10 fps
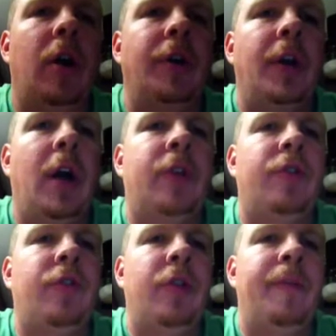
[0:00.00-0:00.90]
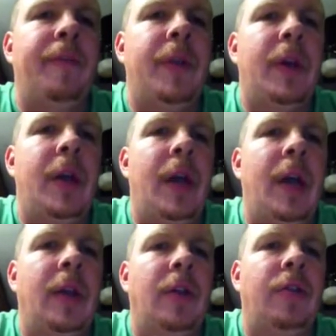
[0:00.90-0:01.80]
the oxygen
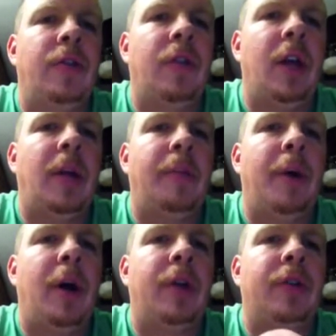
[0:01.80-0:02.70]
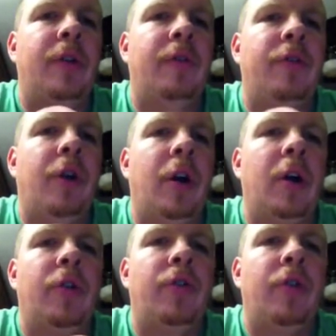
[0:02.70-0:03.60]
and the slight positive
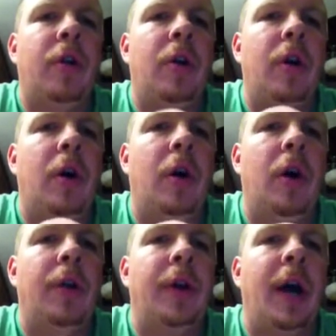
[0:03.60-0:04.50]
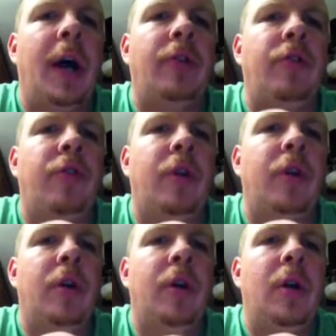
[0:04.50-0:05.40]
charge on the
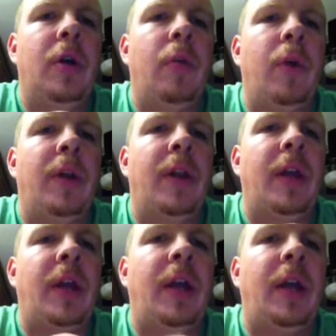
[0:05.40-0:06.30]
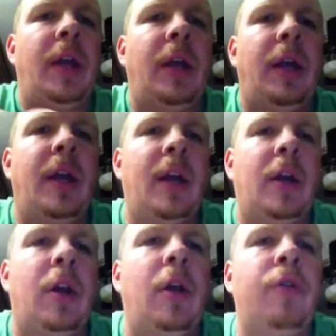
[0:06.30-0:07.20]
hydrogen. When they get
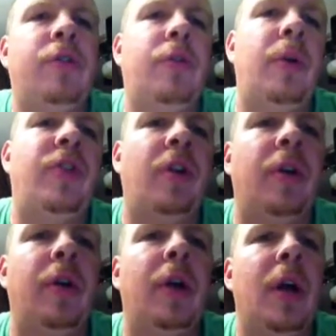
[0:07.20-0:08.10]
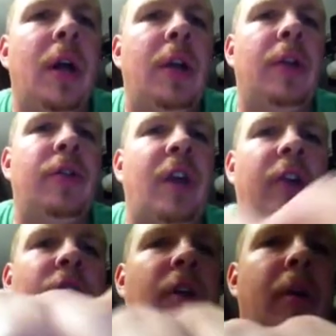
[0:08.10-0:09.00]
close to each other, there's
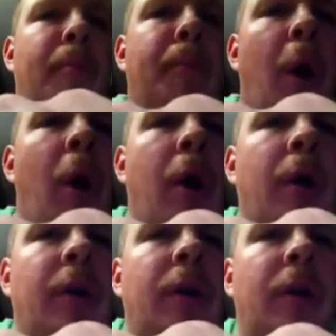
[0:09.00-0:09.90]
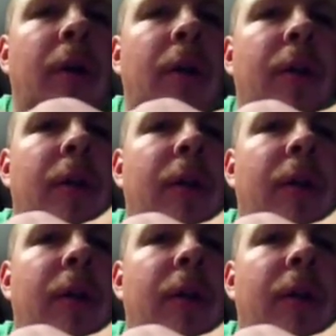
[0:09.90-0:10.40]
actually a bond that